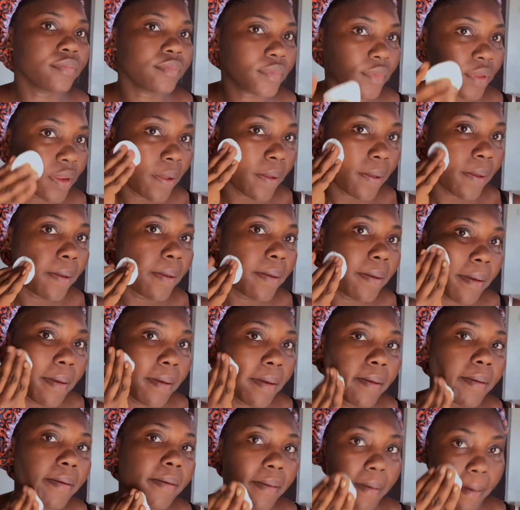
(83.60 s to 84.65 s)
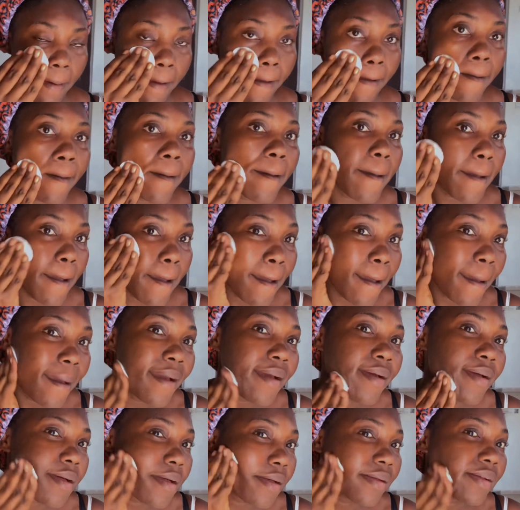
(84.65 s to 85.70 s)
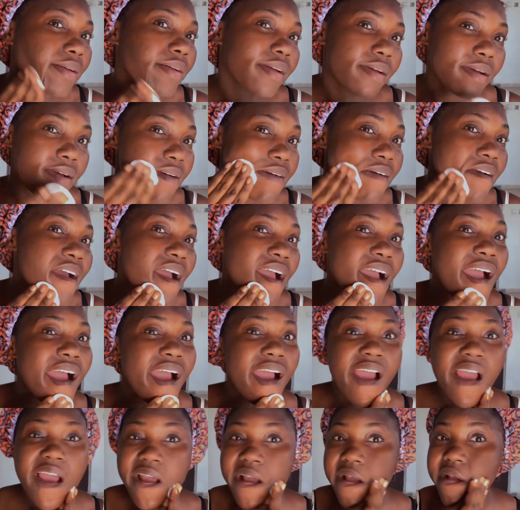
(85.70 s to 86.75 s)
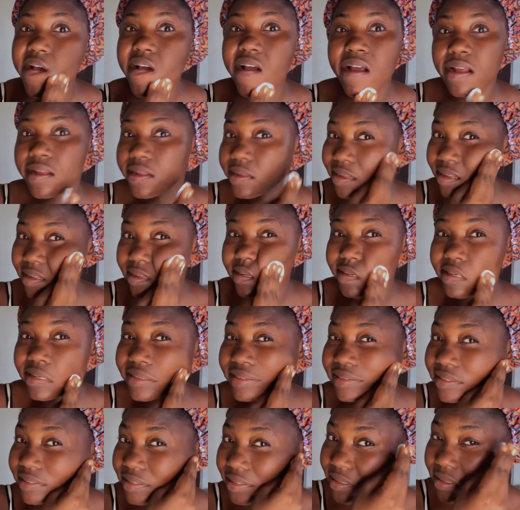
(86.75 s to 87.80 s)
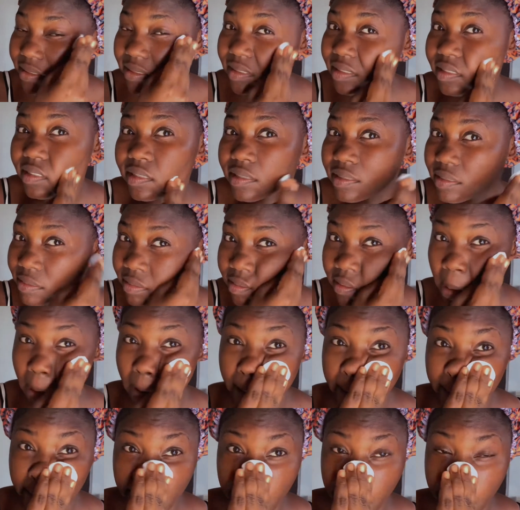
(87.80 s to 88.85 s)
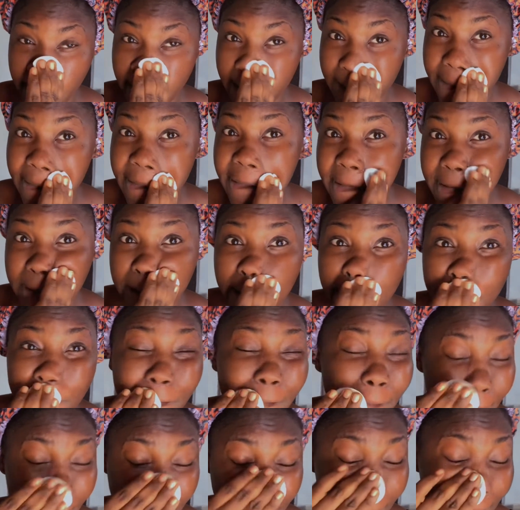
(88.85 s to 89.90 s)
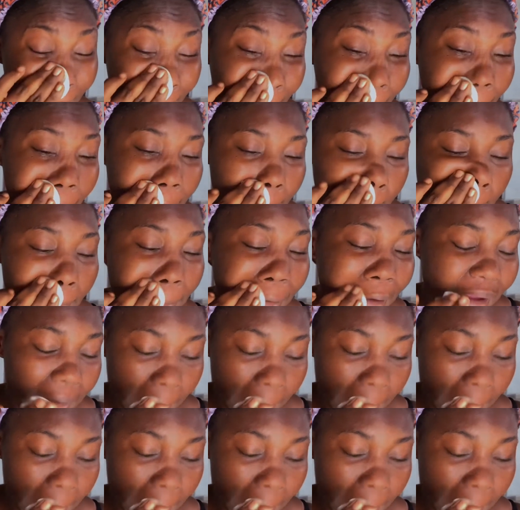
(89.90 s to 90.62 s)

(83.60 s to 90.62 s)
skin, you can just simply use rose water. Here I am using the Babyface facial